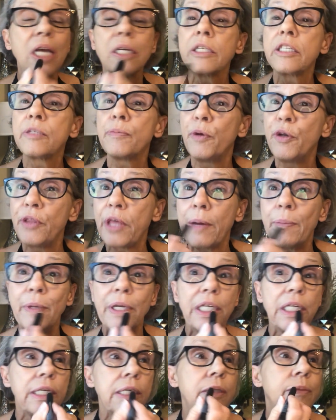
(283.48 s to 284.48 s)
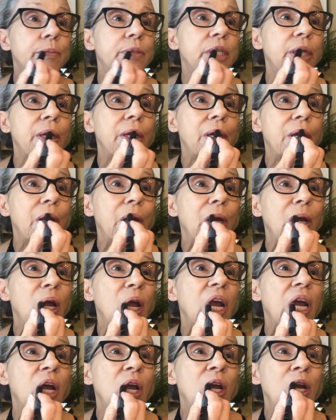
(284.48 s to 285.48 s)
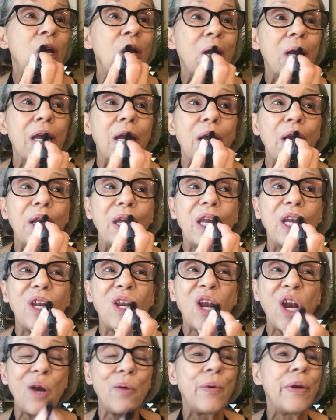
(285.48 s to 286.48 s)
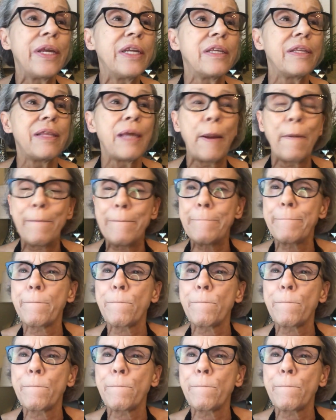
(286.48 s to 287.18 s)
smooth out my lips. Kind of gets rid of that